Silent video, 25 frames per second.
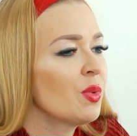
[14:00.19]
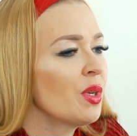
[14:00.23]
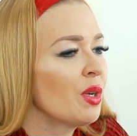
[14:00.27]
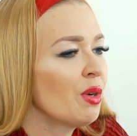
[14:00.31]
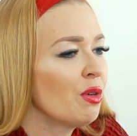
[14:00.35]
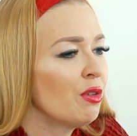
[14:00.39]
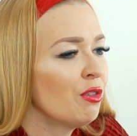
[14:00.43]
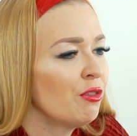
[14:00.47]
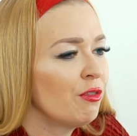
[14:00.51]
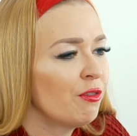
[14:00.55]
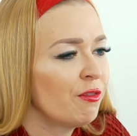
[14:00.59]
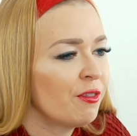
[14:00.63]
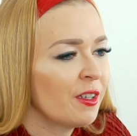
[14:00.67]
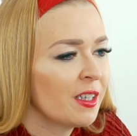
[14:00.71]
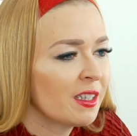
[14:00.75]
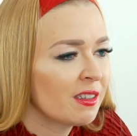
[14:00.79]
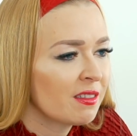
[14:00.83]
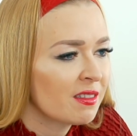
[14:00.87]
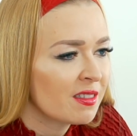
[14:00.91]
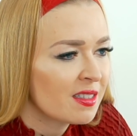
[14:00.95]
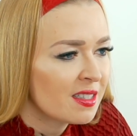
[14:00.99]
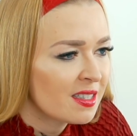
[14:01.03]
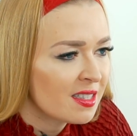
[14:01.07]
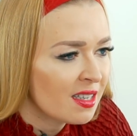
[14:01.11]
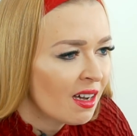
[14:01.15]
all feel
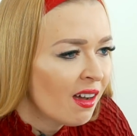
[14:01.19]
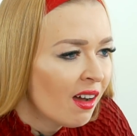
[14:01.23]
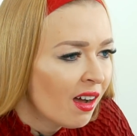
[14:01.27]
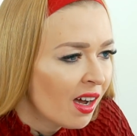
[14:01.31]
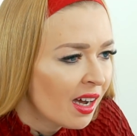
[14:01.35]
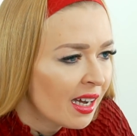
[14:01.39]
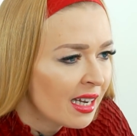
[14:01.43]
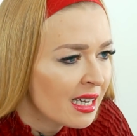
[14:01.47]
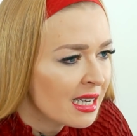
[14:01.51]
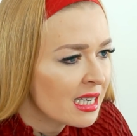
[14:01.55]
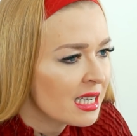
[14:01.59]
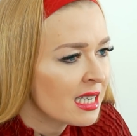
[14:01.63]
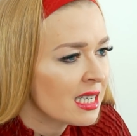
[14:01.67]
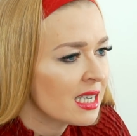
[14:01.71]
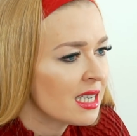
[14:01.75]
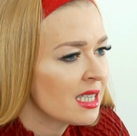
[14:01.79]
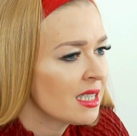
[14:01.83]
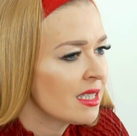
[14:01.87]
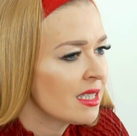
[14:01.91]
tired,